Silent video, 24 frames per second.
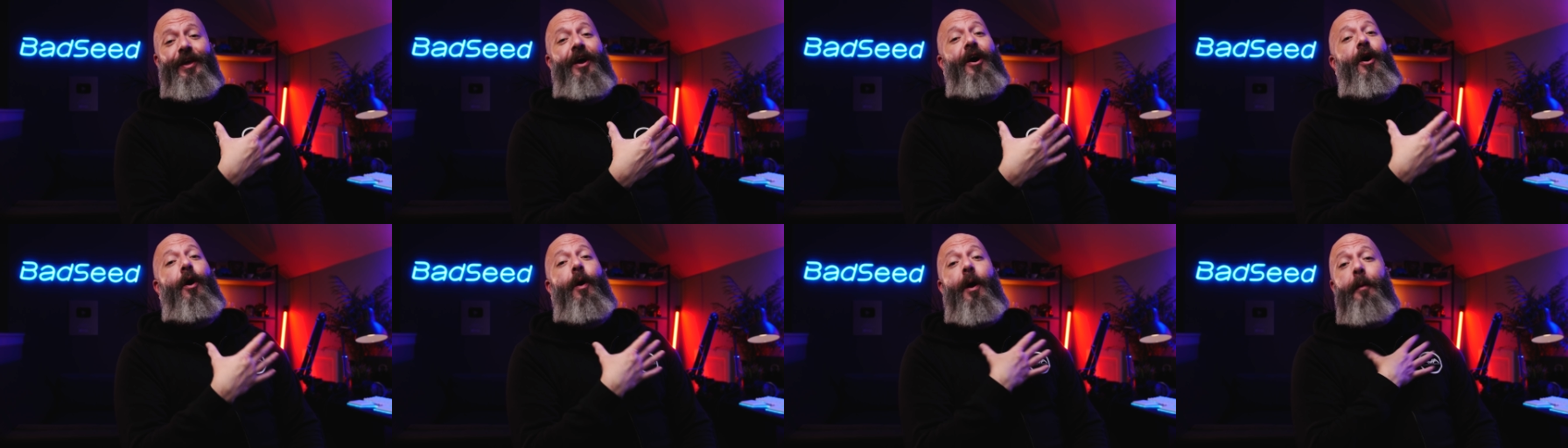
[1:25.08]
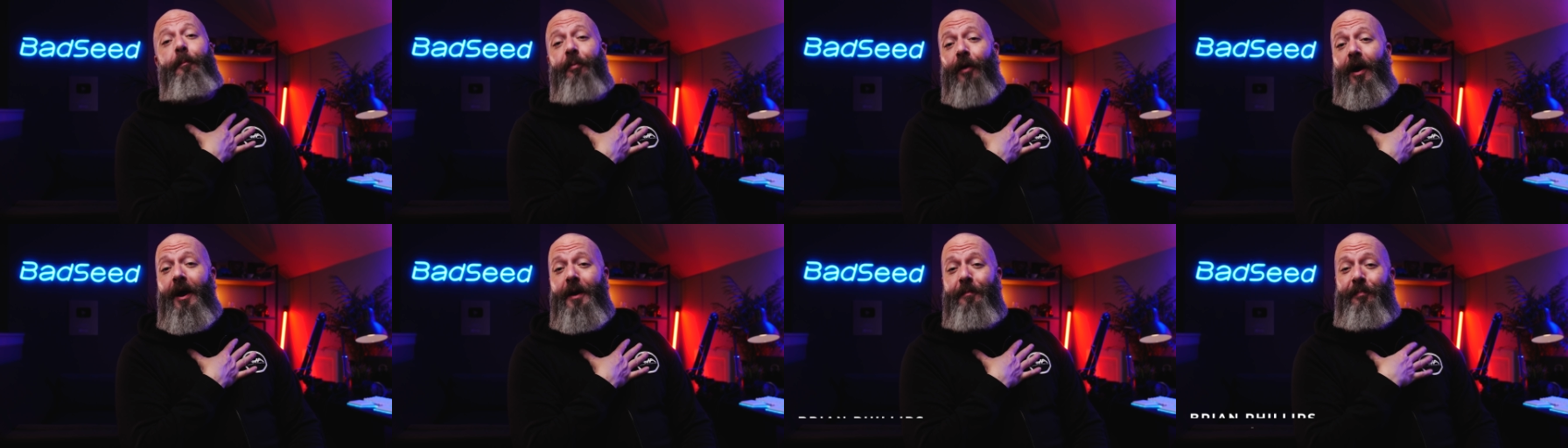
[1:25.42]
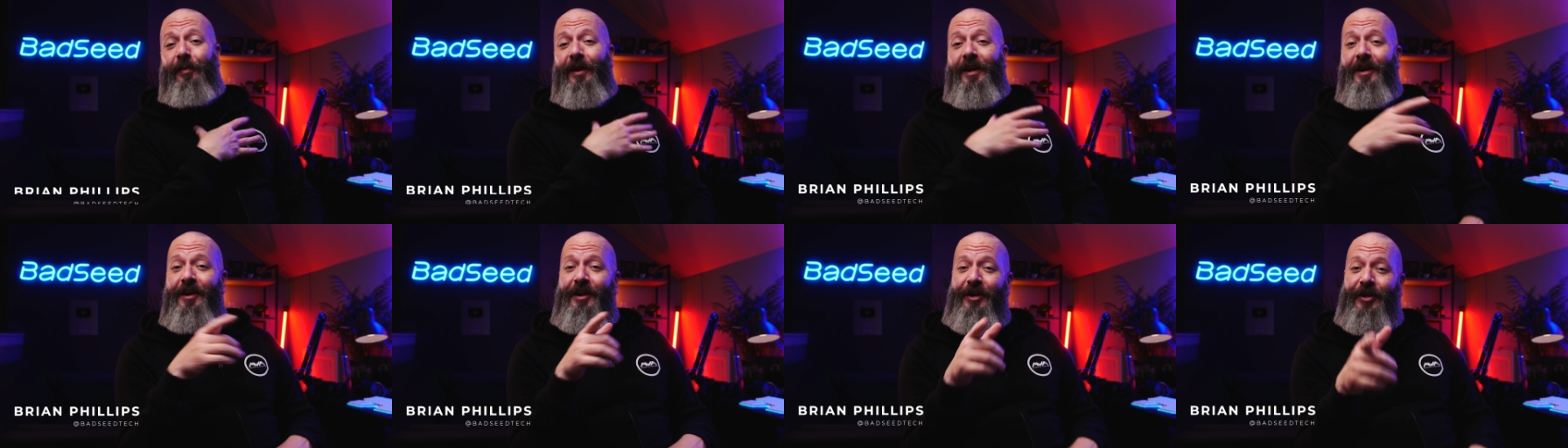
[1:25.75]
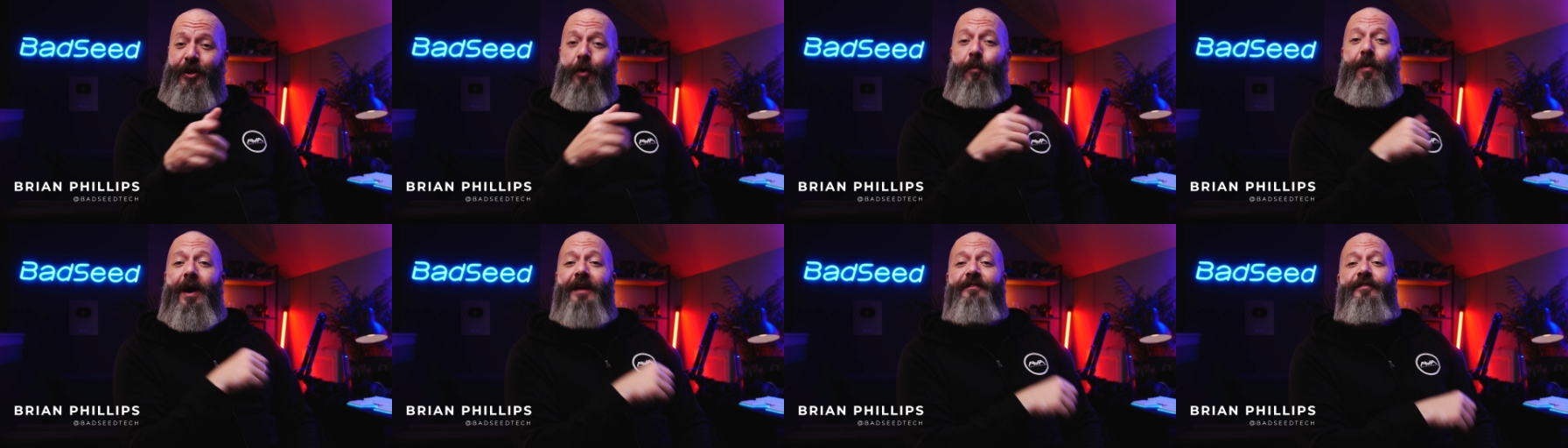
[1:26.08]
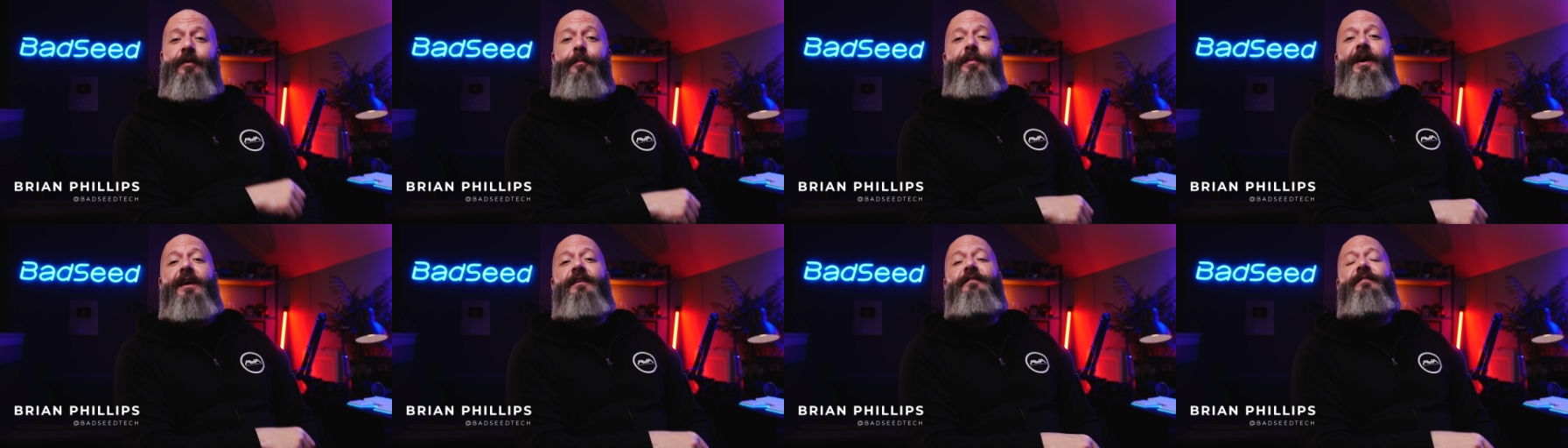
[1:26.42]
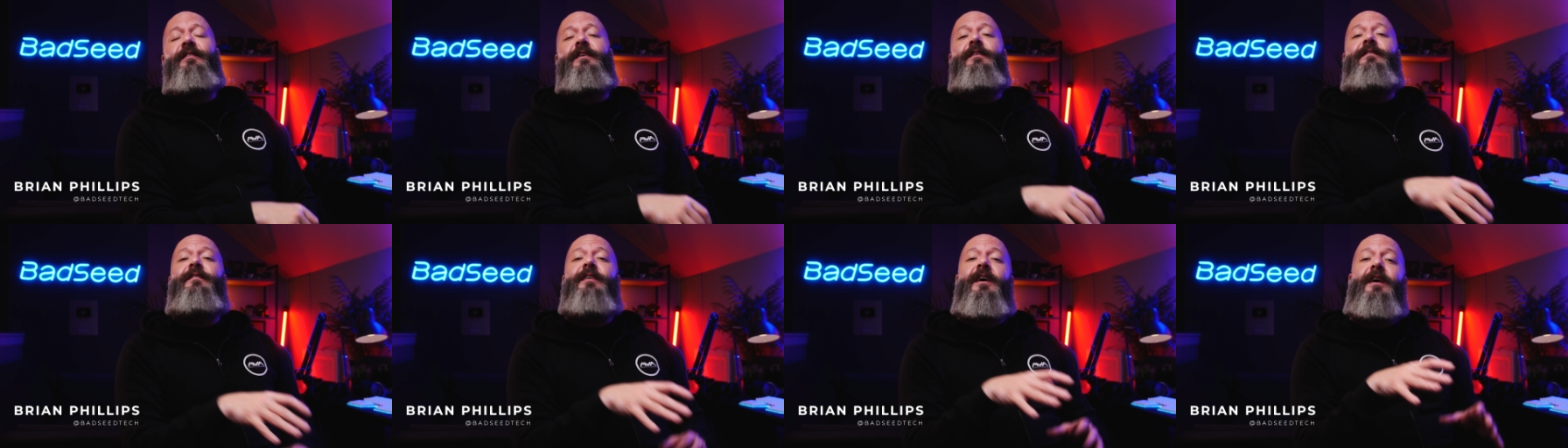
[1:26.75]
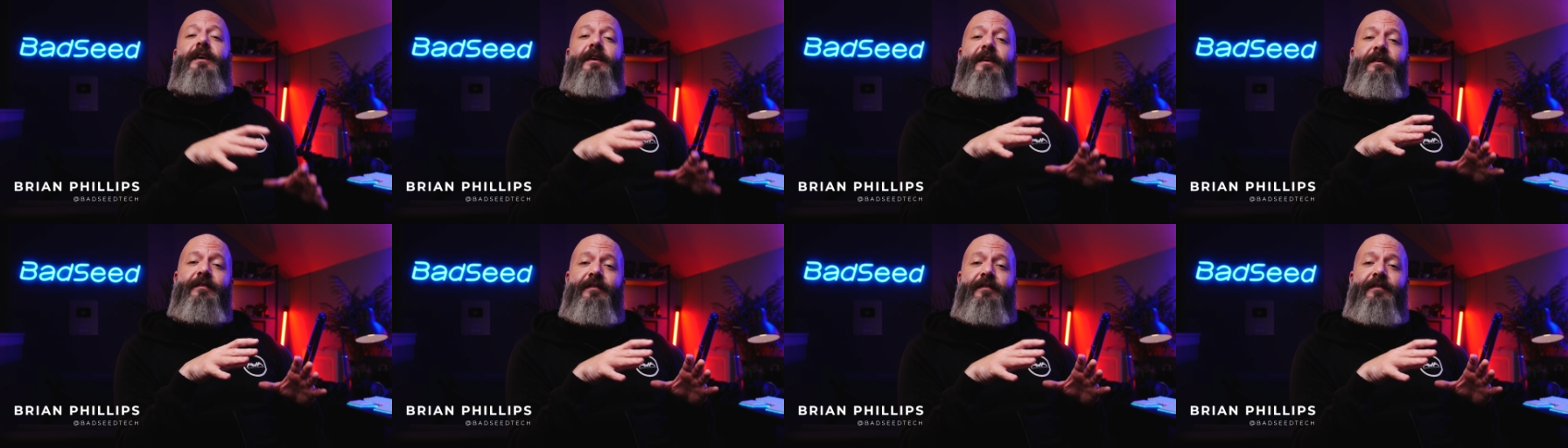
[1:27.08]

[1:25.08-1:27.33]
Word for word: Yo, I'm Brian P. You're watching Bad Seed Tech,